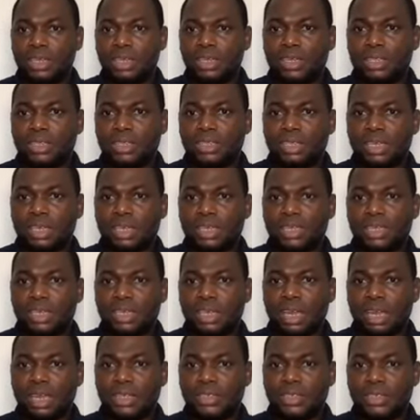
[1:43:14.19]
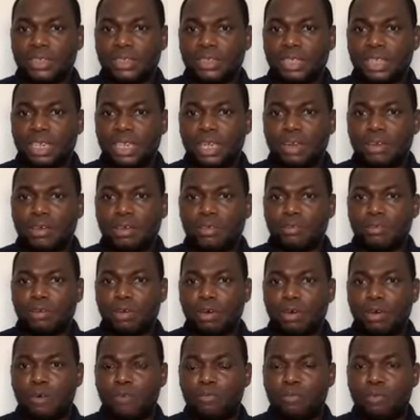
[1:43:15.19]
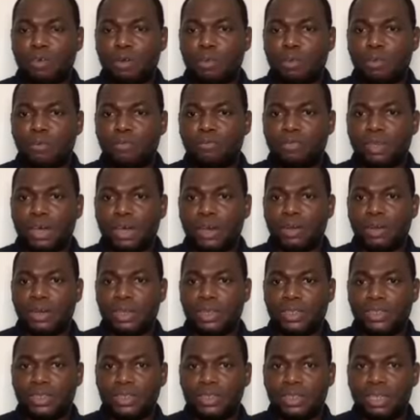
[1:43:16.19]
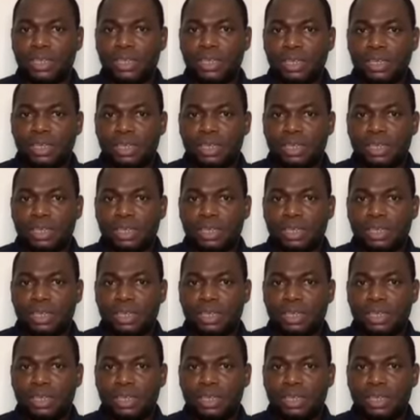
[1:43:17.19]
is that they are scared of all form of violence.